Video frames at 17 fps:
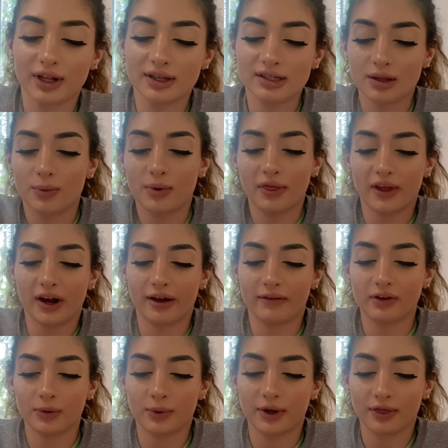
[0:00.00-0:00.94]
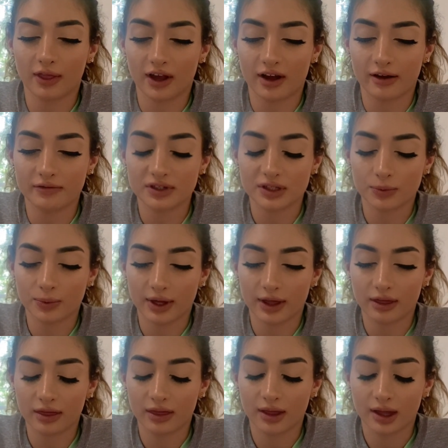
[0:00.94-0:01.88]
is the one that everyone loves
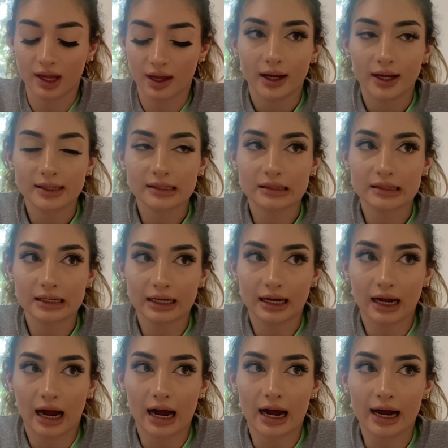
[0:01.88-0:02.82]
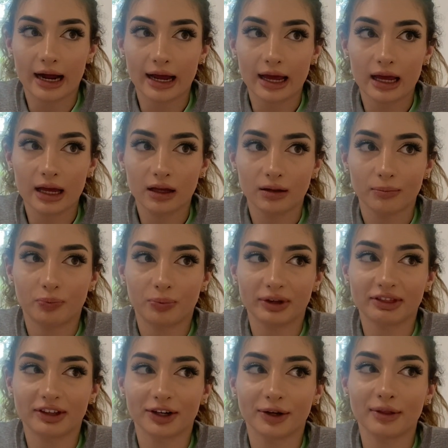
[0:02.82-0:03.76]
with... It's the guy,
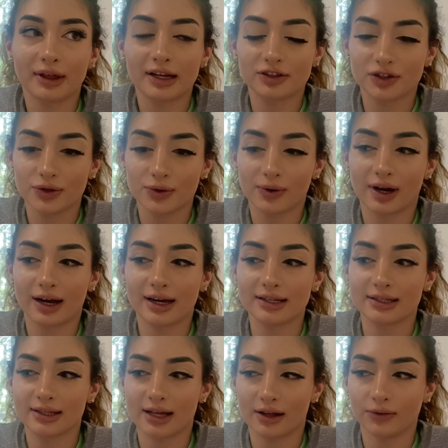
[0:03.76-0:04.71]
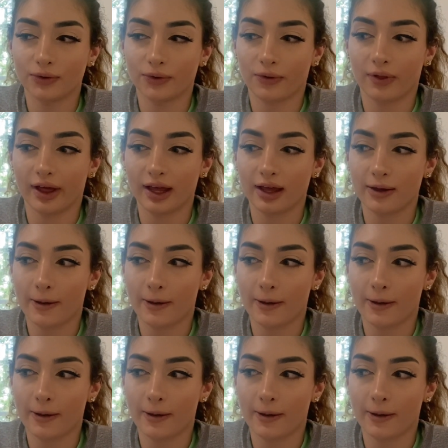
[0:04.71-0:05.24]
but there are, like, two guys that look like